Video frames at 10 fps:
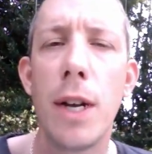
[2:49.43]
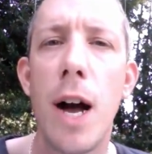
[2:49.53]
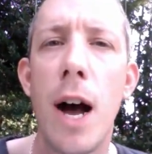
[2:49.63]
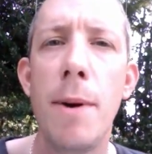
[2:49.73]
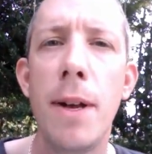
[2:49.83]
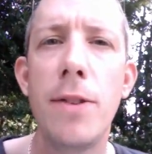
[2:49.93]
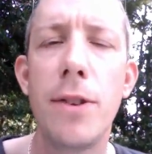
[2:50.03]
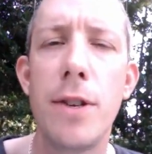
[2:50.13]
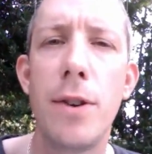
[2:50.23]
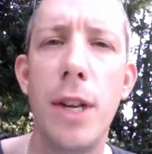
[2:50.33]

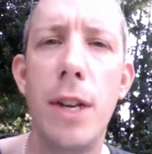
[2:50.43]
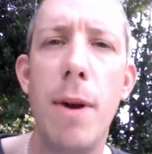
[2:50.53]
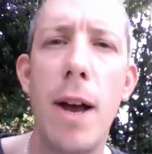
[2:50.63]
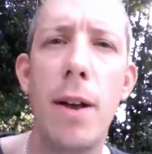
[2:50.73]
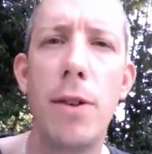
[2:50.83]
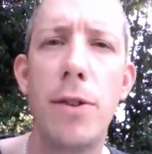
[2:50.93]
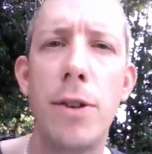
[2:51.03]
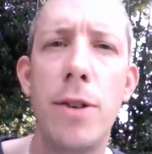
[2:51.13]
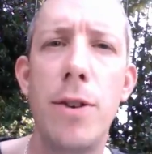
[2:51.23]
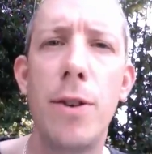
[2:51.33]
comments and your emails
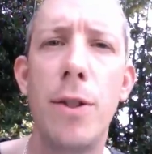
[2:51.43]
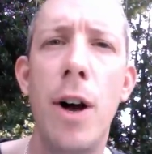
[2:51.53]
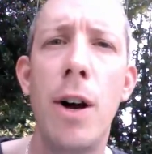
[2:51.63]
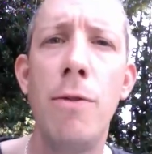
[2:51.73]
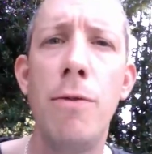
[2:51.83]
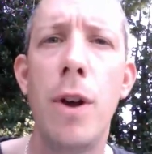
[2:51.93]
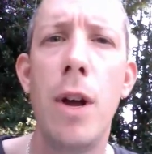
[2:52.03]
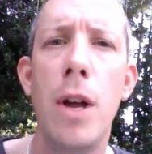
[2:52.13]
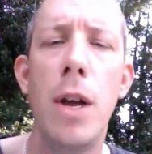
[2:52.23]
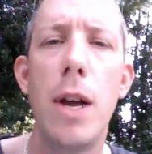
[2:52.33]
and your love.
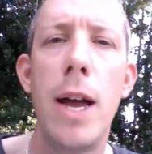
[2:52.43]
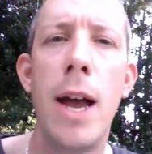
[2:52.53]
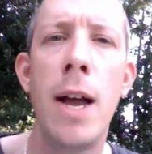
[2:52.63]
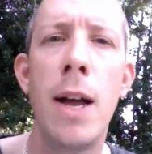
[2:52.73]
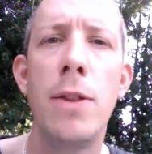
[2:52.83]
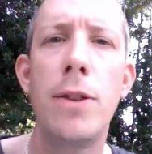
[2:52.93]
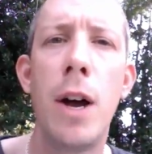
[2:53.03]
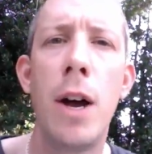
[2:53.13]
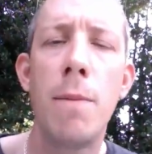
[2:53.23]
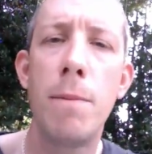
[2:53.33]
And
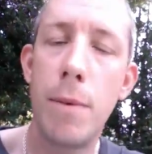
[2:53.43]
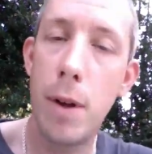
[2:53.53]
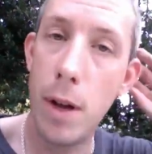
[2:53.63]
um,